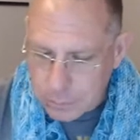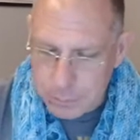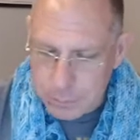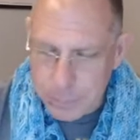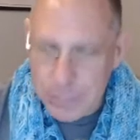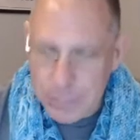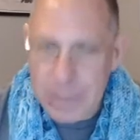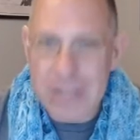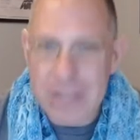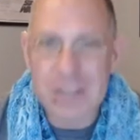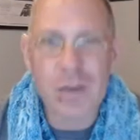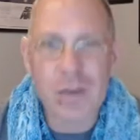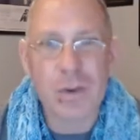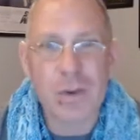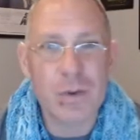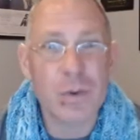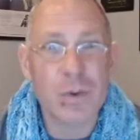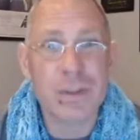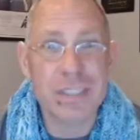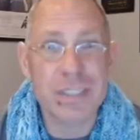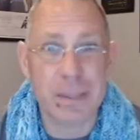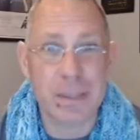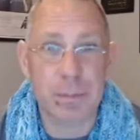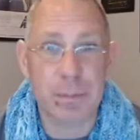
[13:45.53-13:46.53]
So it's real
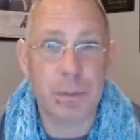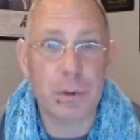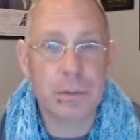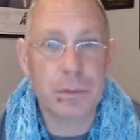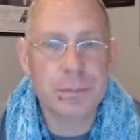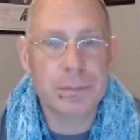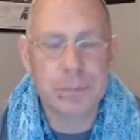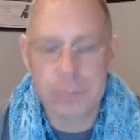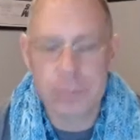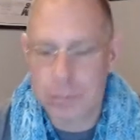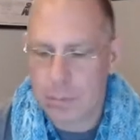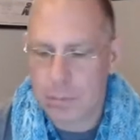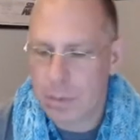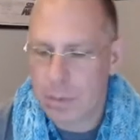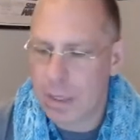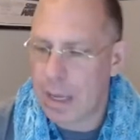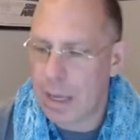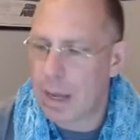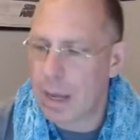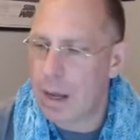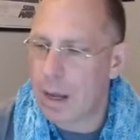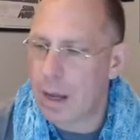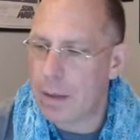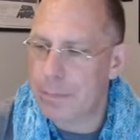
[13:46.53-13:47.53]
simple.
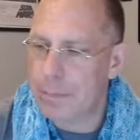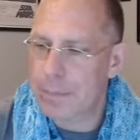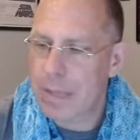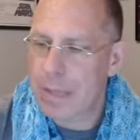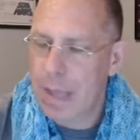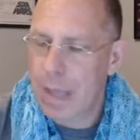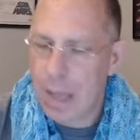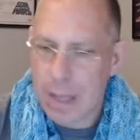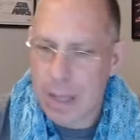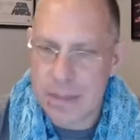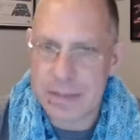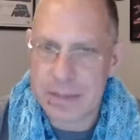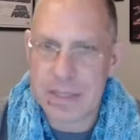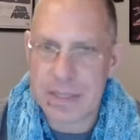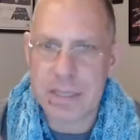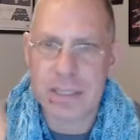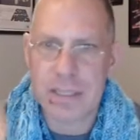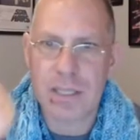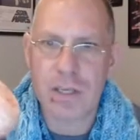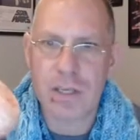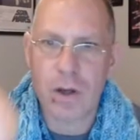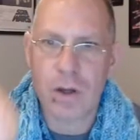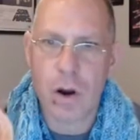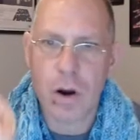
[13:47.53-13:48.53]
Um, the
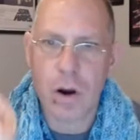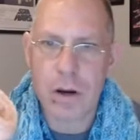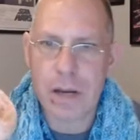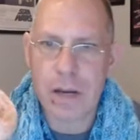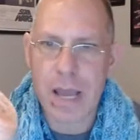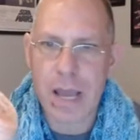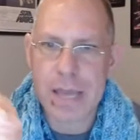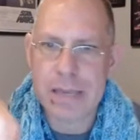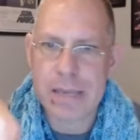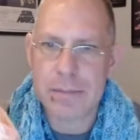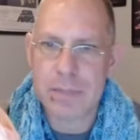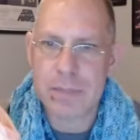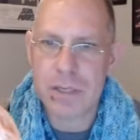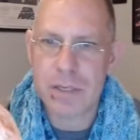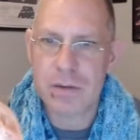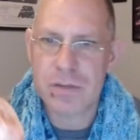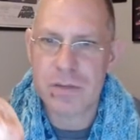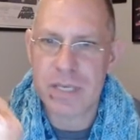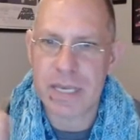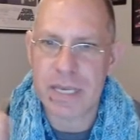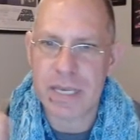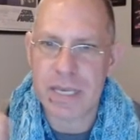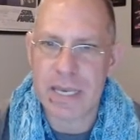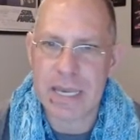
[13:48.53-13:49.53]
yarn I am
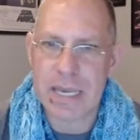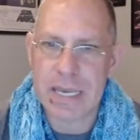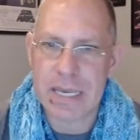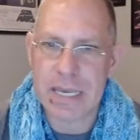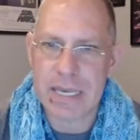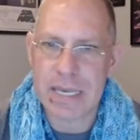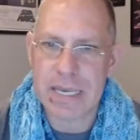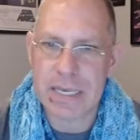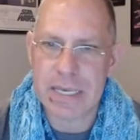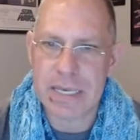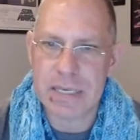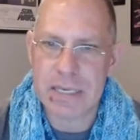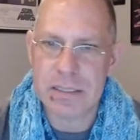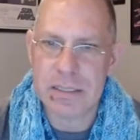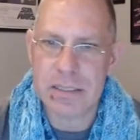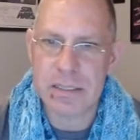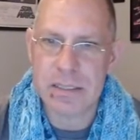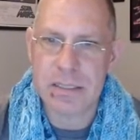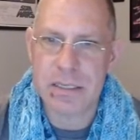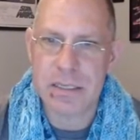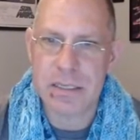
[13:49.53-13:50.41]
using is